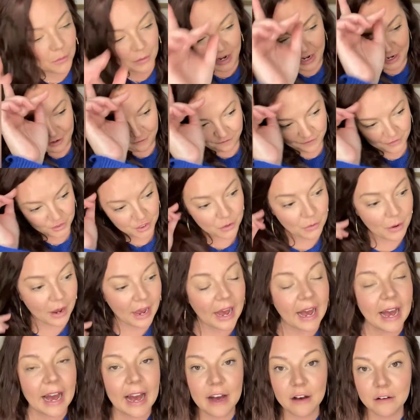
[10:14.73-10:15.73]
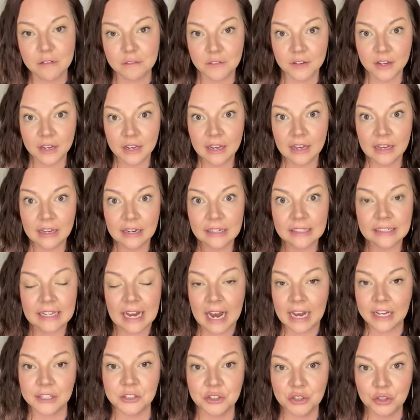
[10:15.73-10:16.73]
if you have
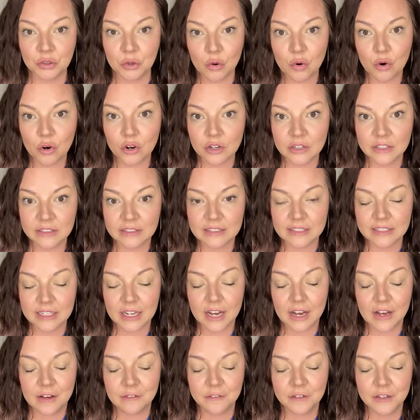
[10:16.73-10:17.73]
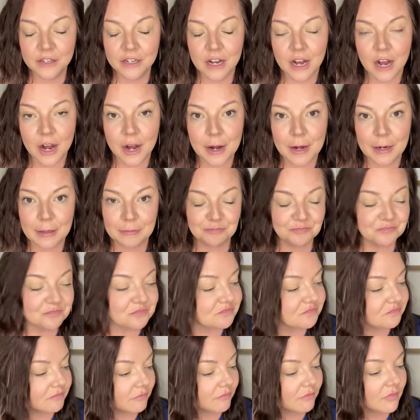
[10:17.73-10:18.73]
gotten your order and stuff,
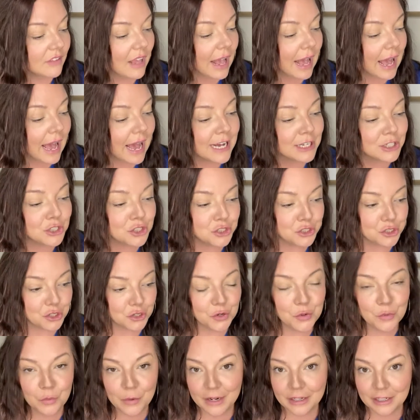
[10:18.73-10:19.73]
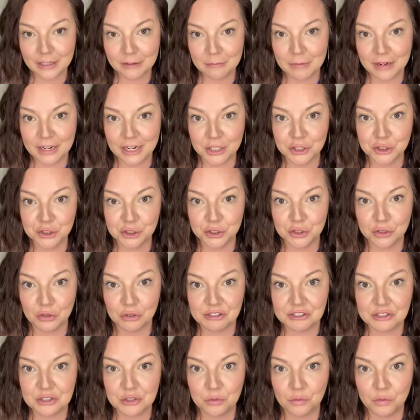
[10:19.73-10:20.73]
I do recommend you're
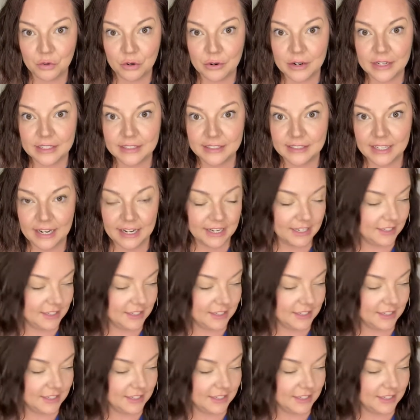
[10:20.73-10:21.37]
going to want a setting